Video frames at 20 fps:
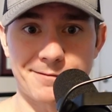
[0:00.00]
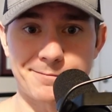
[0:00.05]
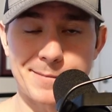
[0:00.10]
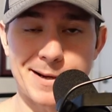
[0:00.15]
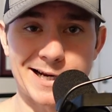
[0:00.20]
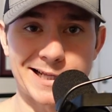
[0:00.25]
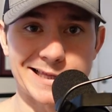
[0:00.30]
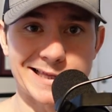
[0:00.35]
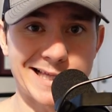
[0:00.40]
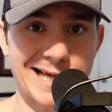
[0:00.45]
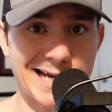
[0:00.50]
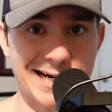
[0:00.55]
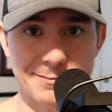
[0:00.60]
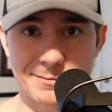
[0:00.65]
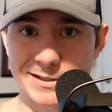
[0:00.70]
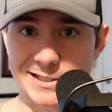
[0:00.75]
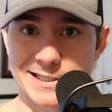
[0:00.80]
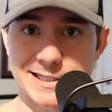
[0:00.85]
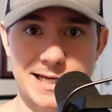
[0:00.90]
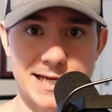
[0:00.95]
I've made a lot of
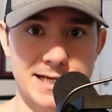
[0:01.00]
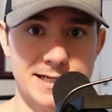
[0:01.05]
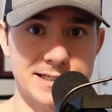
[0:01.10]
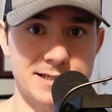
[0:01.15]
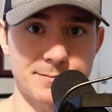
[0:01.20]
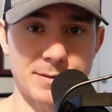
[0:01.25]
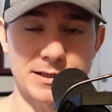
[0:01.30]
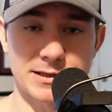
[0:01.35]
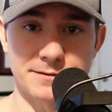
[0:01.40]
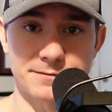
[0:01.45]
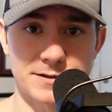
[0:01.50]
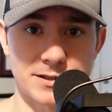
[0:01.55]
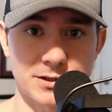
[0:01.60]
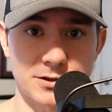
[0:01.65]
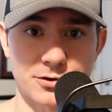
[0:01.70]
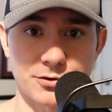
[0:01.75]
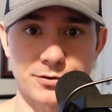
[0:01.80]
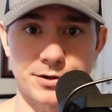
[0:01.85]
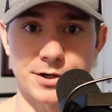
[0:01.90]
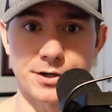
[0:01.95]
mistakes in my lifting
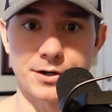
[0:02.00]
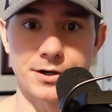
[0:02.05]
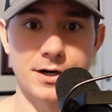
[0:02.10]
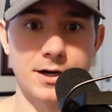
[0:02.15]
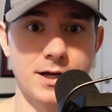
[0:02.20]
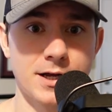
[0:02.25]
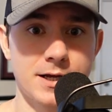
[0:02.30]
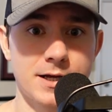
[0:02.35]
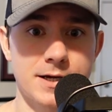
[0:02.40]
career.